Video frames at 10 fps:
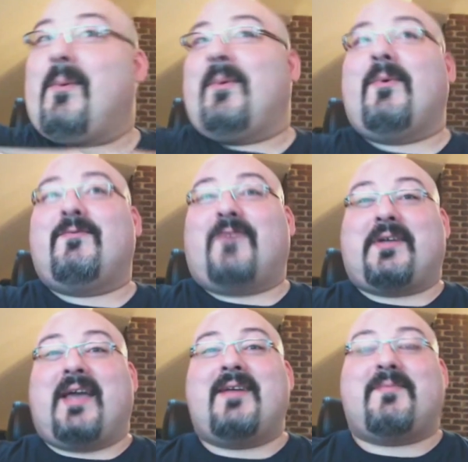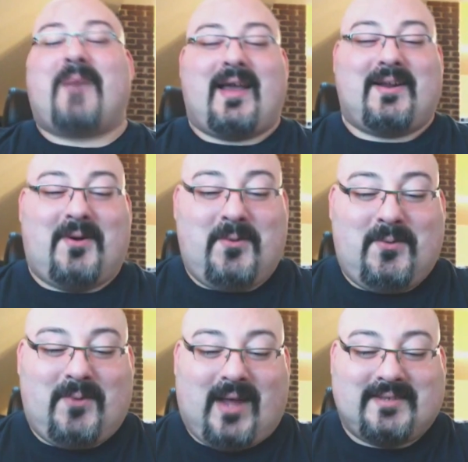Forget about it.
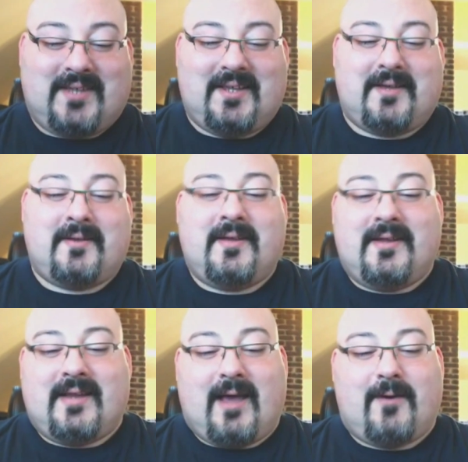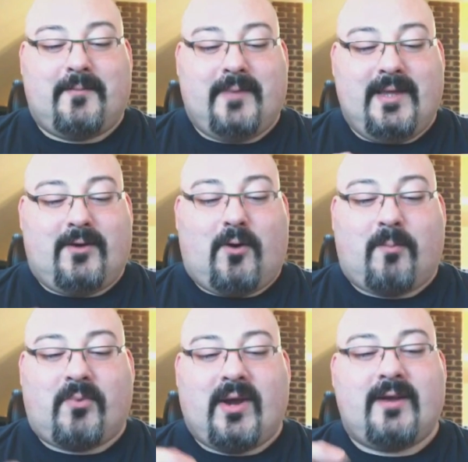Oh, I tell you. Now, he
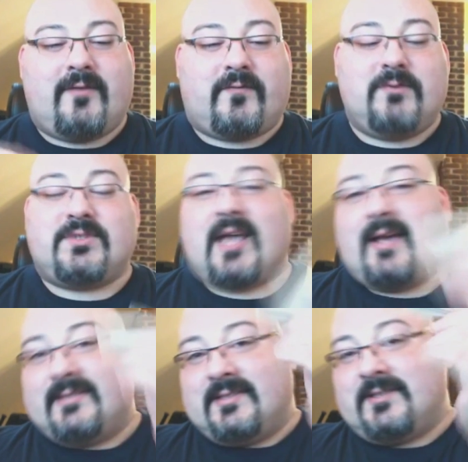incorporated a few sizes,